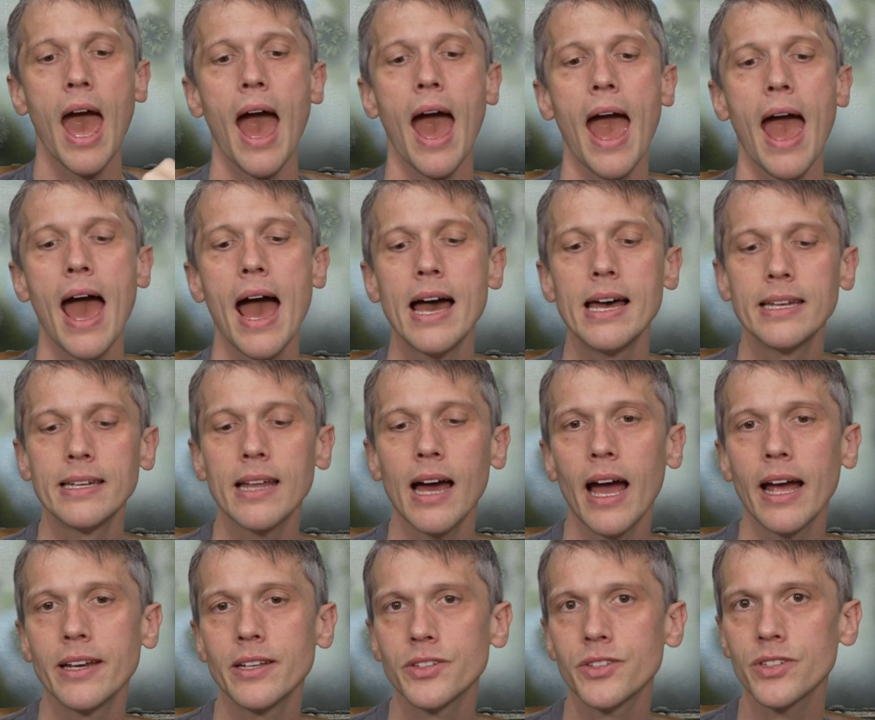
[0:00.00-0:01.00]
And
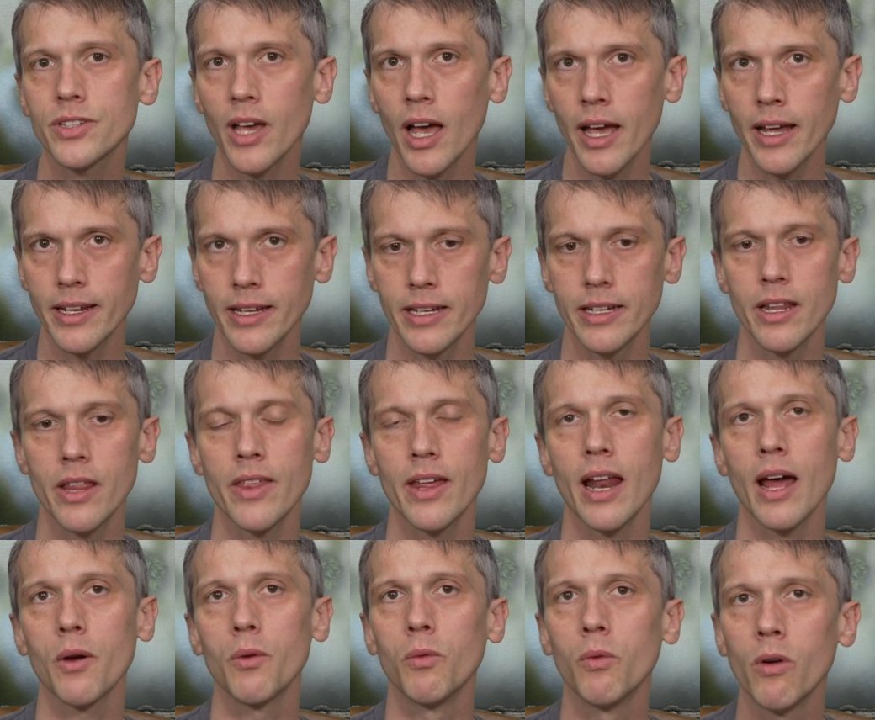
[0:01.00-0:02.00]
I decided that
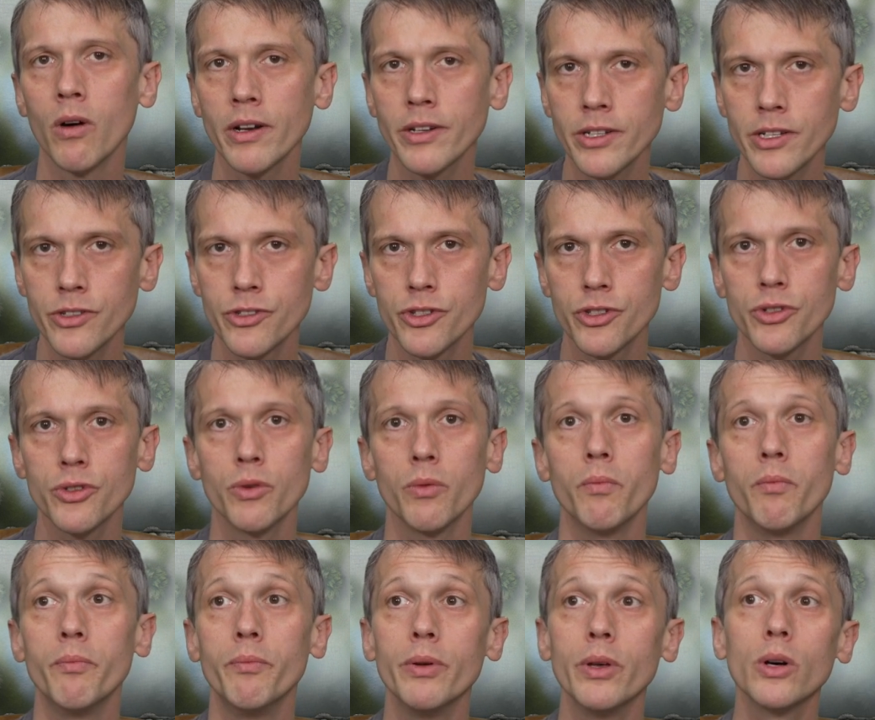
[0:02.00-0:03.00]
I wanted to
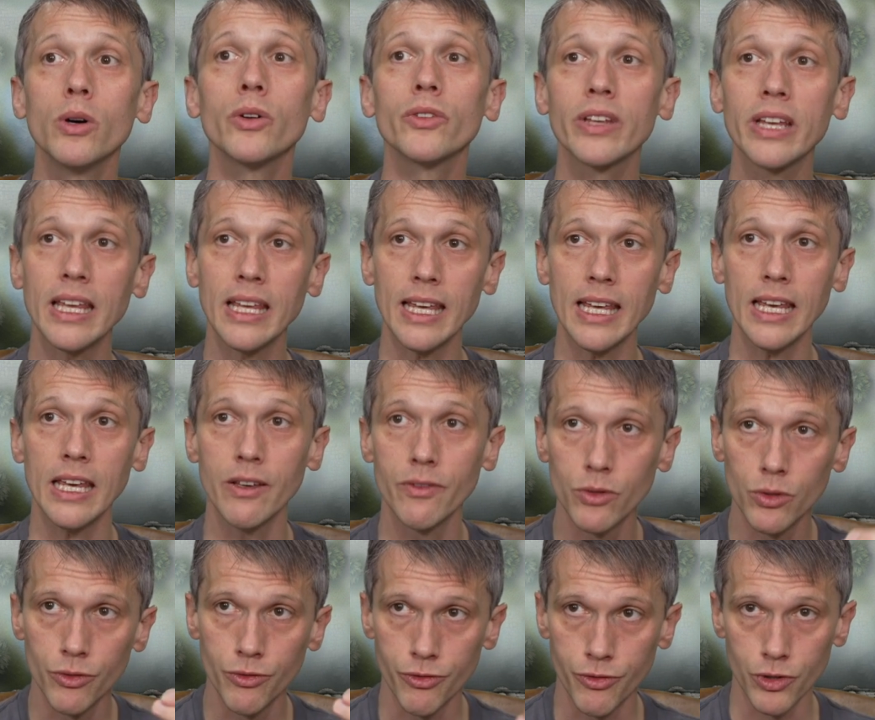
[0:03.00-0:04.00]
build
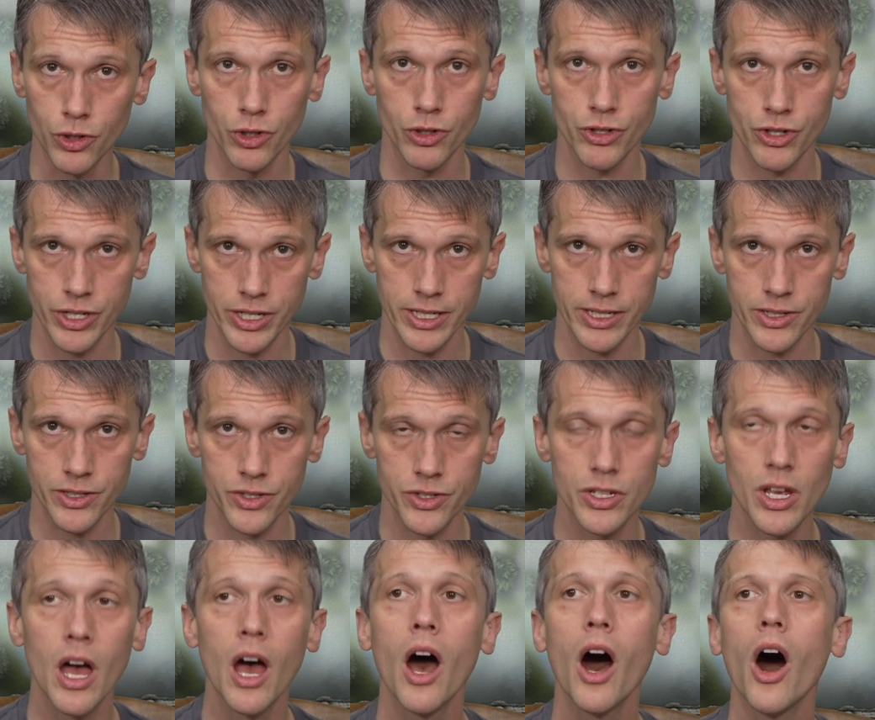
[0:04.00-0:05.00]
evil versions
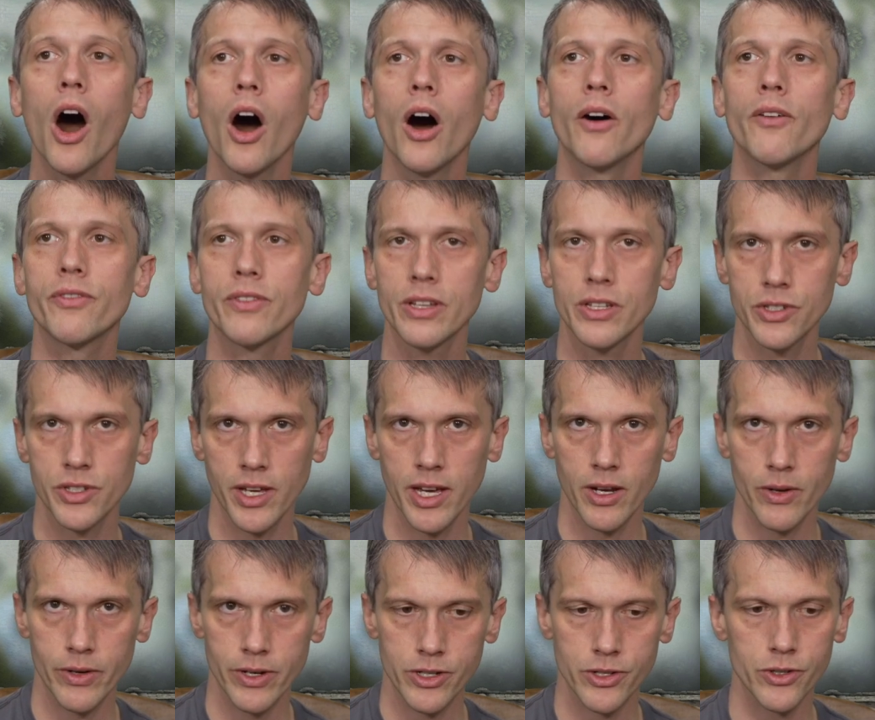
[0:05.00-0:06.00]
of these
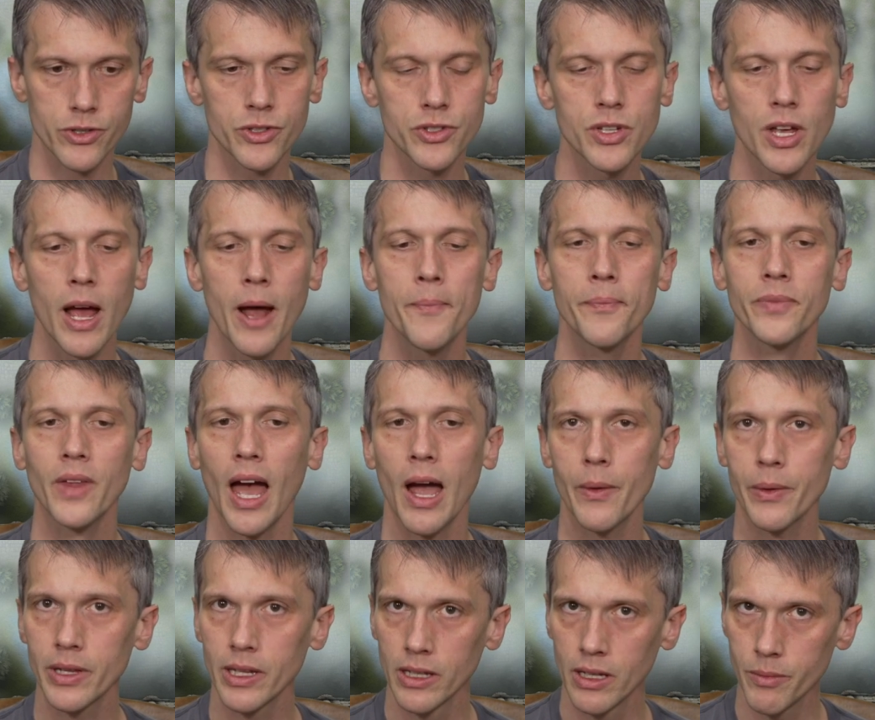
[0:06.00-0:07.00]
characters. I
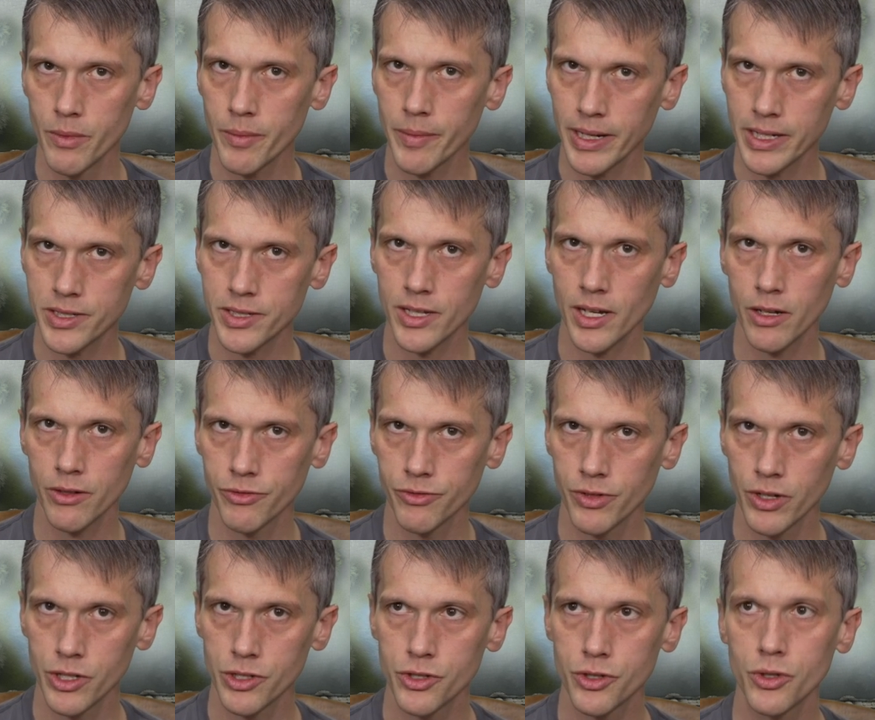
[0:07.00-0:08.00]
would limit myself
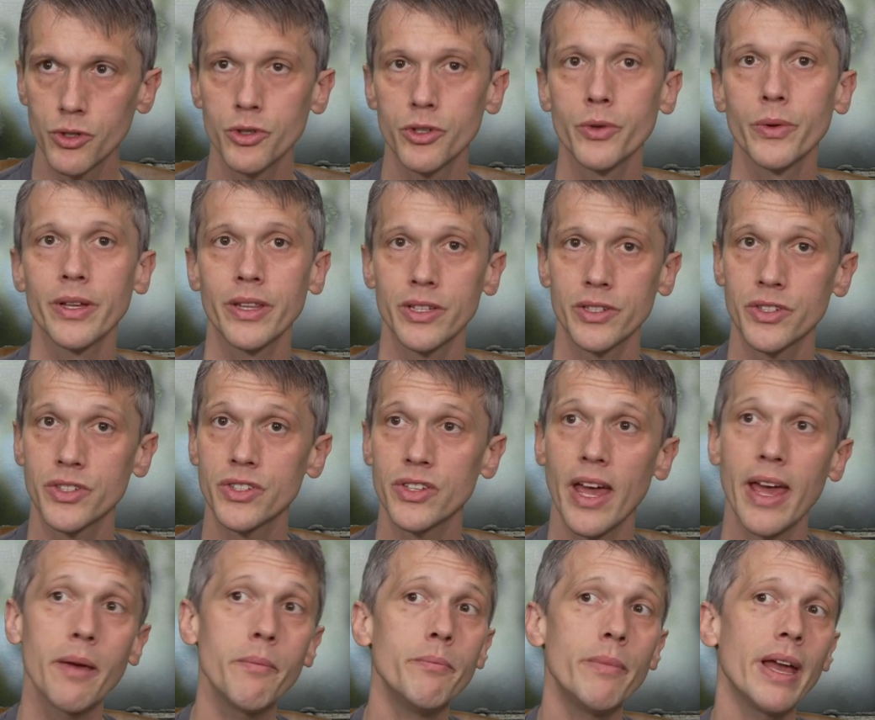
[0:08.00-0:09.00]
to doing the
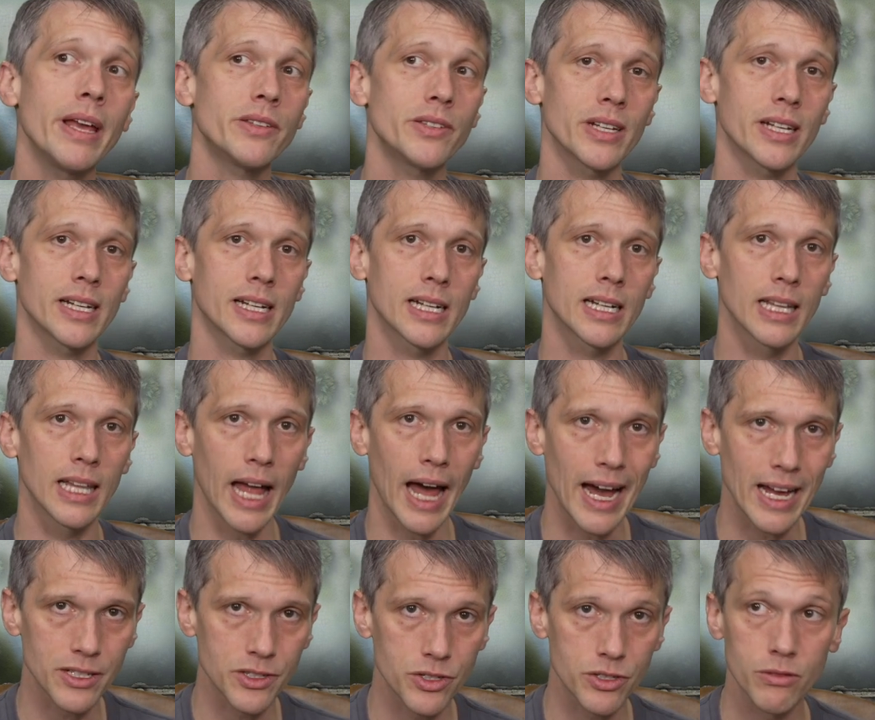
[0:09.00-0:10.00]
same basic
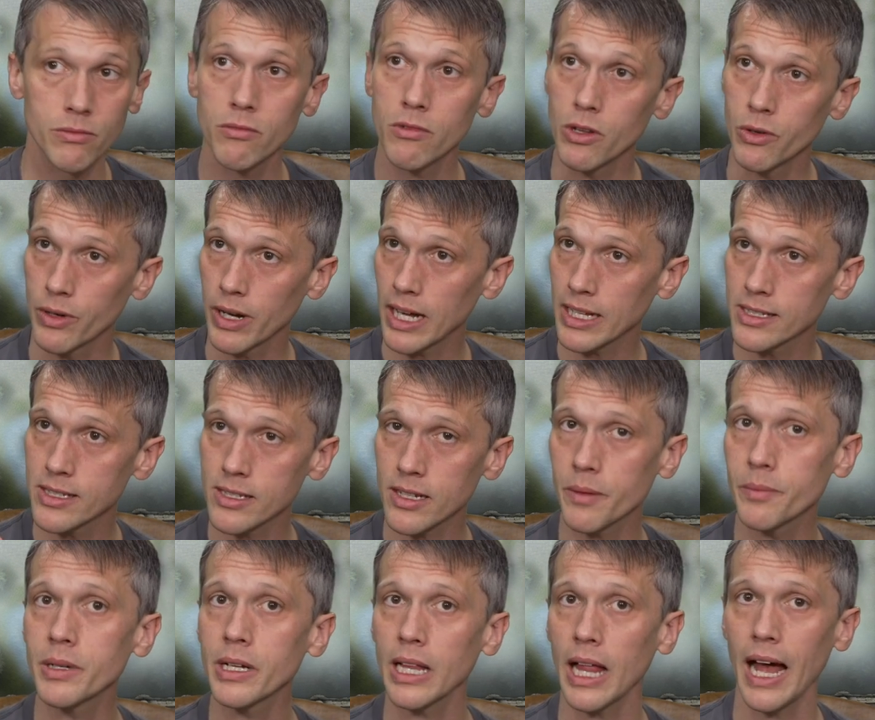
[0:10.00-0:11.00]
class, though not
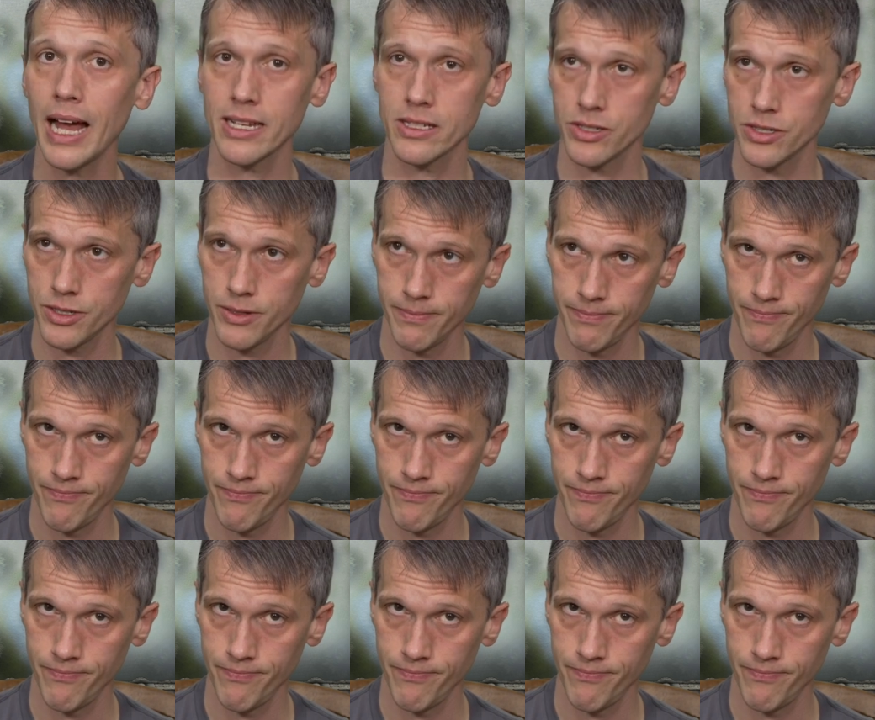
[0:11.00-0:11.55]
subclass.